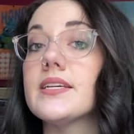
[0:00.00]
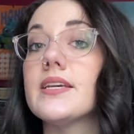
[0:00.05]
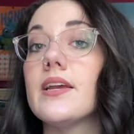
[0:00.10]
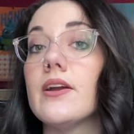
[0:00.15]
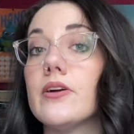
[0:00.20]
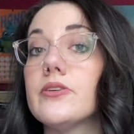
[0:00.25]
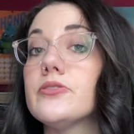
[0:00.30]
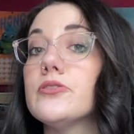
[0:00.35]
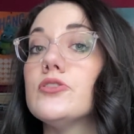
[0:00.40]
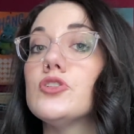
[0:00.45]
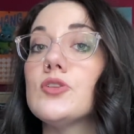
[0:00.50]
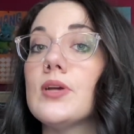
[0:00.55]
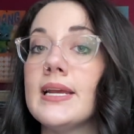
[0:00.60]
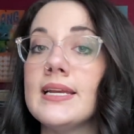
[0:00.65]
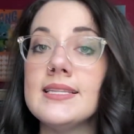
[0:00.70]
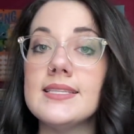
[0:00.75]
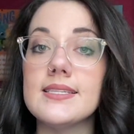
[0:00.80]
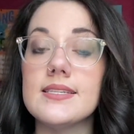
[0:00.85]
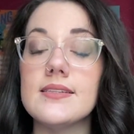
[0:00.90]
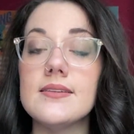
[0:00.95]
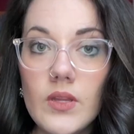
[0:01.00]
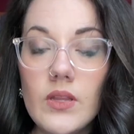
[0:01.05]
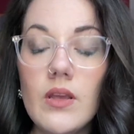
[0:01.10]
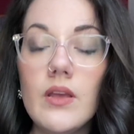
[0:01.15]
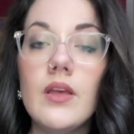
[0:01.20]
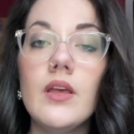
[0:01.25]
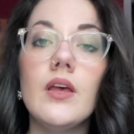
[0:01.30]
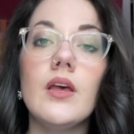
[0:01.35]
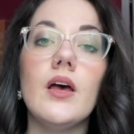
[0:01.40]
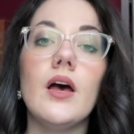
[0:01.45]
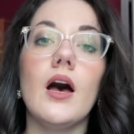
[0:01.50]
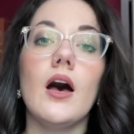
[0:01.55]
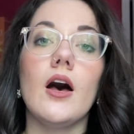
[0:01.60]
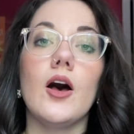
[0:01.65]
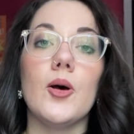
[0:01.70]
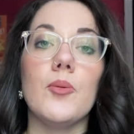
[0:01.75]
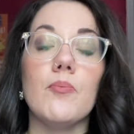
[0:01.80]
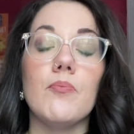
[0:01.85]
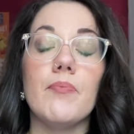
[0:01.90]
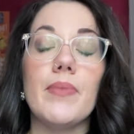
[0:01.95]
character traits
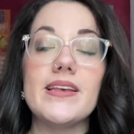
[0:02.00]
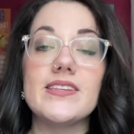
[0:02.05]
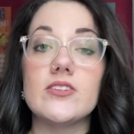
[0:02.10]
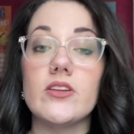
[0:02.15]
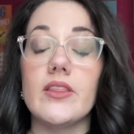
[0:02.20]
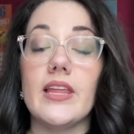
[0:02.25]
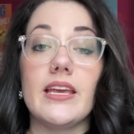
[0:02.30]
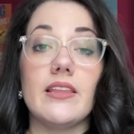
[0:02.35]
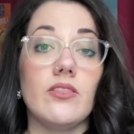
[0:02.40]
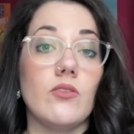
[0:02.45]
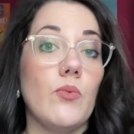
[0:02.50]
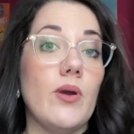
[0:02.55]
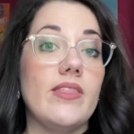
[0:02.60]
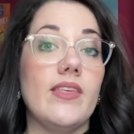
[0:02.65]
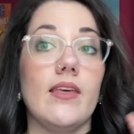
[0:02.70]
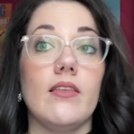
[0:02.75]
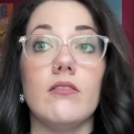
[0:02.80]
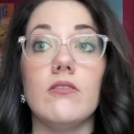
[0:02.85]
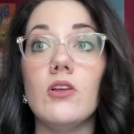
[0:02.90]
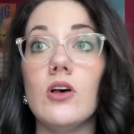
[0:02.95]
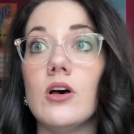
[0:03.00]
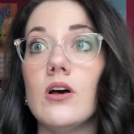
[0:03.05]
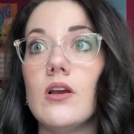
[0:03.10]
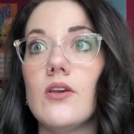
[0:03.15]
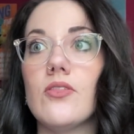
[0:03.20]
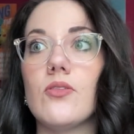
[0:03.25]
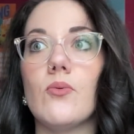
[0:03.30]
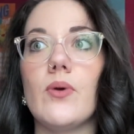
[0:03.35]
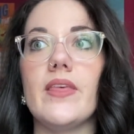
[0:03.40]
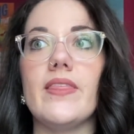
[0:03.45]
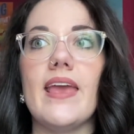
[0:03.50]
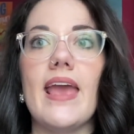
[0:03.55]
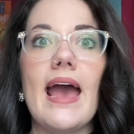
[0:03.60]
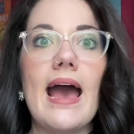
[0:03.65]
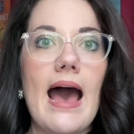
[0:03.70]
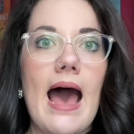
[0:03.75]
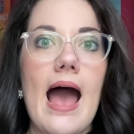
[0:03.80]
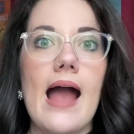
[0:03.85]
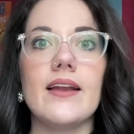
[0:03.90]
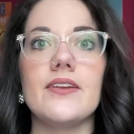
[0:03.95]
based on like the way they look, the way they
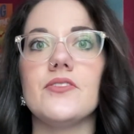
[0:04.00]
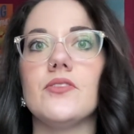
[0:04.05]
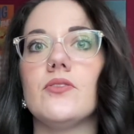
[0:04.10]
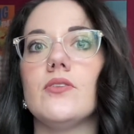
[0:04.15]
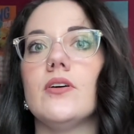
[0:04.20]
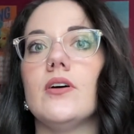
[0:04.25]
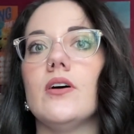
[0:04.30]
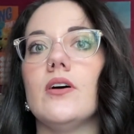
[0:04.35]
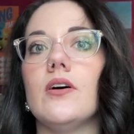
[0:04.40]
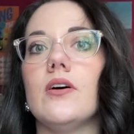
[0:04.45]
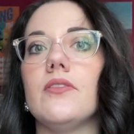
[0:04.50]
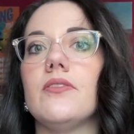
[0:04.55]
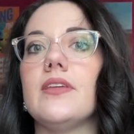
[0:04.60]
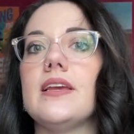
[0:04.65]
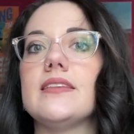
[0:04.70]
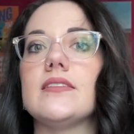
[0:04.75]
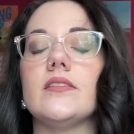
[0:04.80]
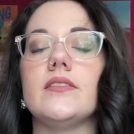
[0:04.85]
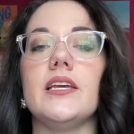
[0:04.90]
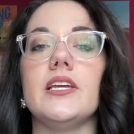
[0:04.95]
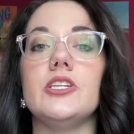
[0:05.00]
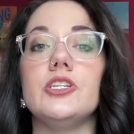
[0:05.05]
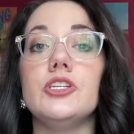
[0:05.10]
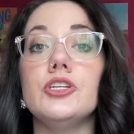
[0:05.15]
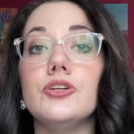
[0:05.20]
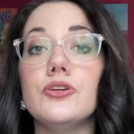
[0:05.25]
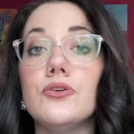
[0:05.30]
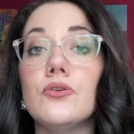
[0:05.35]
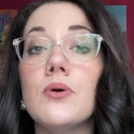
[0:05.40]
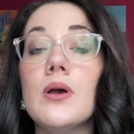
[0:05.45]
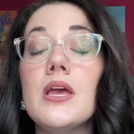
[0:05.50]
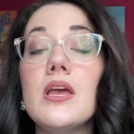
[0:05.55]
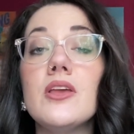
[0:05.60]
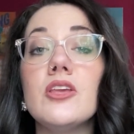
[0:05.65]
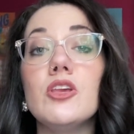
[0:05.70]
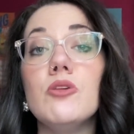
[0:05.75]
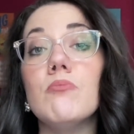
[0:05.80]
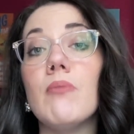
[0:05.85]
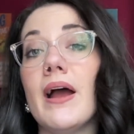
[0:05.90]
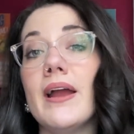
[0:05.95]
act, the things that they do.
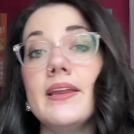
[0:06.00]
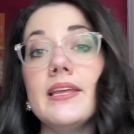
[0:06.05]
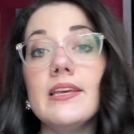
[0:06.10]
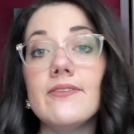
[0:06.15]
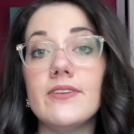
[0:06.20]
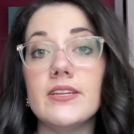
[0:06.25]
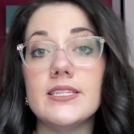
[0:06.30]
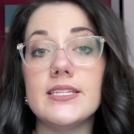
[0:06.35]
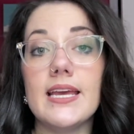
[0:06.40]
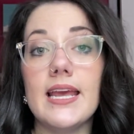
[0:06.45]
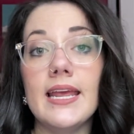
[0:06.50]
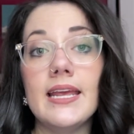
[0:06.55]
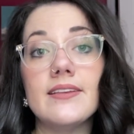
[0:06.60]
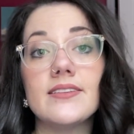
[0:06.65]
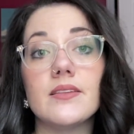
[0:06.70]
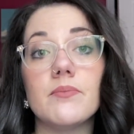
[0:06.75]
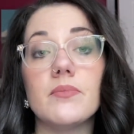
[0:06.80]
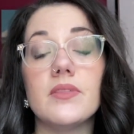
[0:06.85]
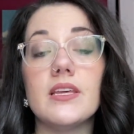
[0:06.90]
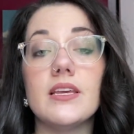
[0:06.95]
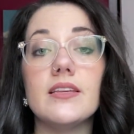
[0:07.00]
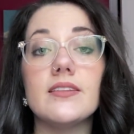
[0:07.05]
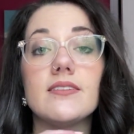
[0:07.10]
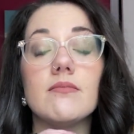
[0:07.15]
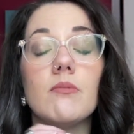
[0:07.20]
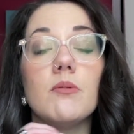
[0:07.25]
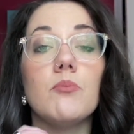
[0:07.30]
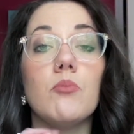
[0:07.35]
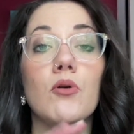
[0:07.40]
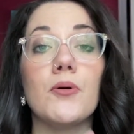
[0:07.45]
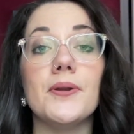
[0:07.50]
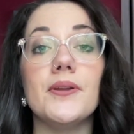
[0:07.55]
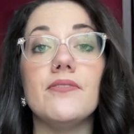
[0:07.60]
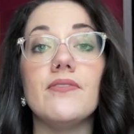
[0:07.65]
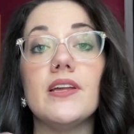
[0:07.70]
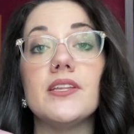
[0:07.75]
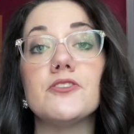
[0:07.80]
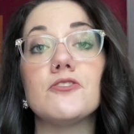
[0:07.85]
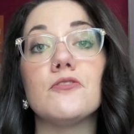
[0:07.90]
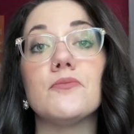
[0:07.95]
You might even take some important
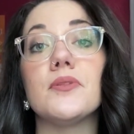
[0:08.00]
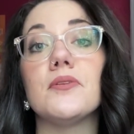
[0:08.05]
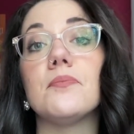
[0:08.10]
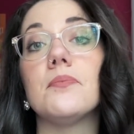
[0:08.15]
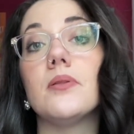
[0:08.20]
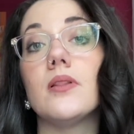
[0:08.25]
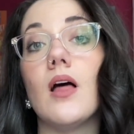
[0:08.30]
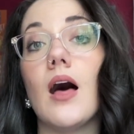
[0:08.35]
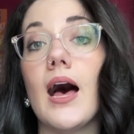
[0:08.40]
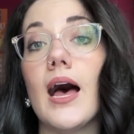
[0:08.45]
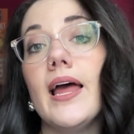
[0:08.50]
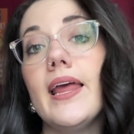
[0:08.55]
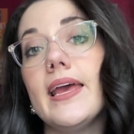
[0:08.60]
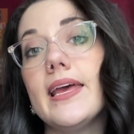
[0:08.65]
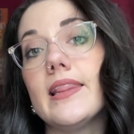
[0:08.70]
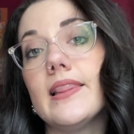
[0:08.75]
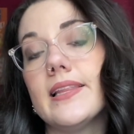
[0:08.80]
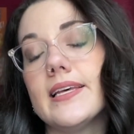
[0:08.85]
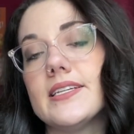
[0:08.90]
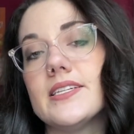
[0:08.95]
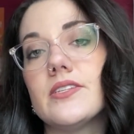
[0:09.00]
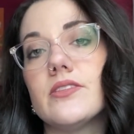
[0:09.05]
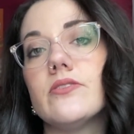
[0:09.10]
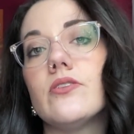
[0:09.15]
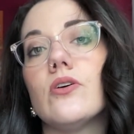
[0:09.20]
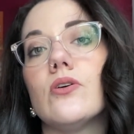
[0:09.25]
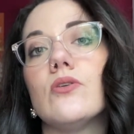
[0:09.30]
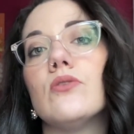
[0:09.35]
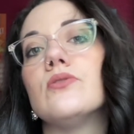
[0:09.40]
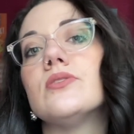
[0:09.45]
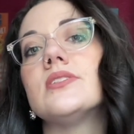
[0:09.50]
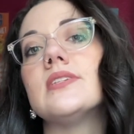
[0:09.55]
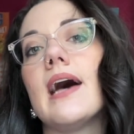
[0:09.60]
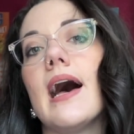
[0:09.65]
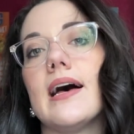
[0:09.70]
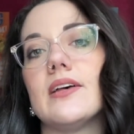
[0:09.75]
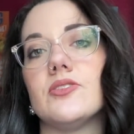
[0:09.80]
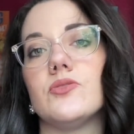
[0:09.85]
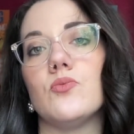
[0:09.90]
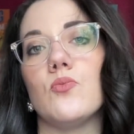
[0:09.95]
events from the plot and list those
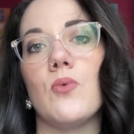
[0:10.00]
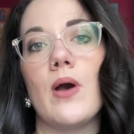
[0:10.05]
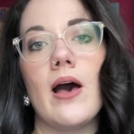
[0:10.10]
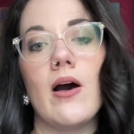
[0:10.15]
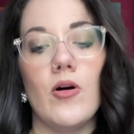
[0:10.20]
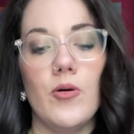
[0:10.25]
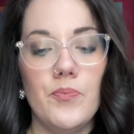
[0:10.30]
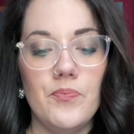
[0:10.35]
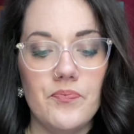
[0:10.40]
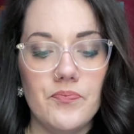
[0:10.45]
as well.